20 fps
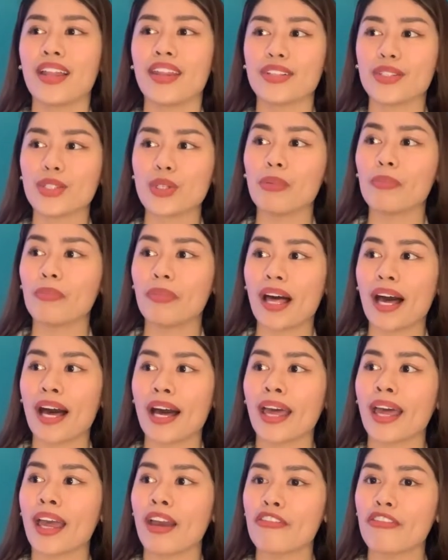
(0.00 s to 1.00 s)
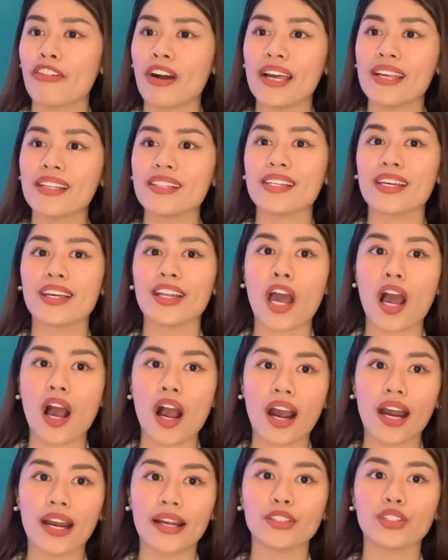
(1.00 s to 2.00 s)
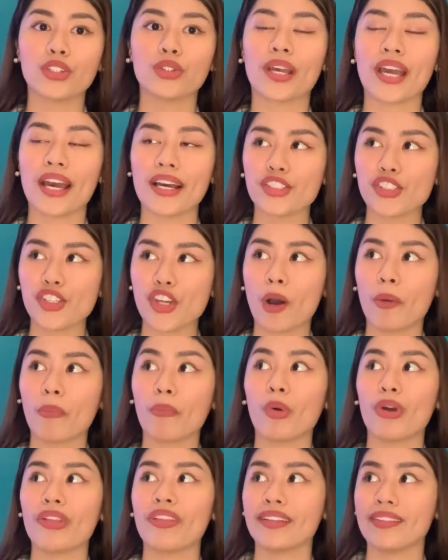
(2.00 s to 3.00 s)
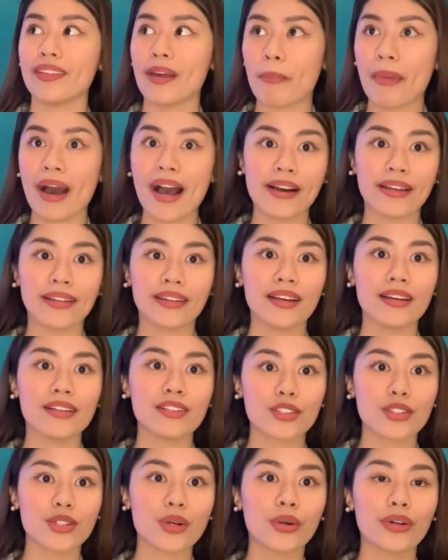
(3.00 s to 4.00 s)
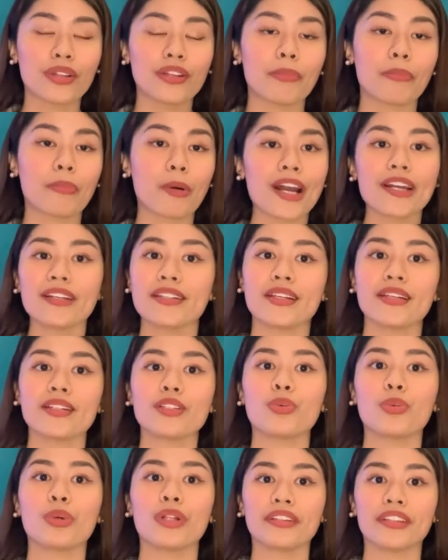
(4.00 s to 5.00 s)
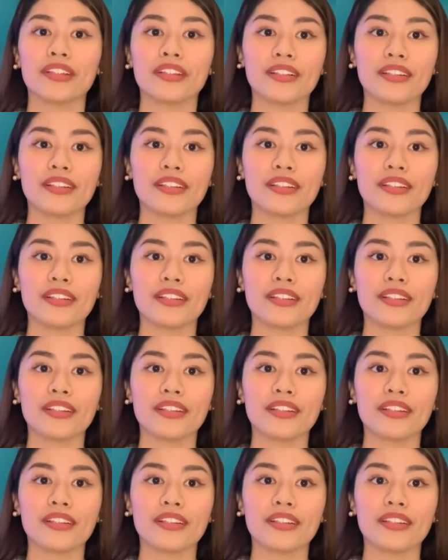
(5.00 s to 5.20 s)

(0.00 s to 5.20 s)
the supply finds it hard to catch up with the demand, and so the prices will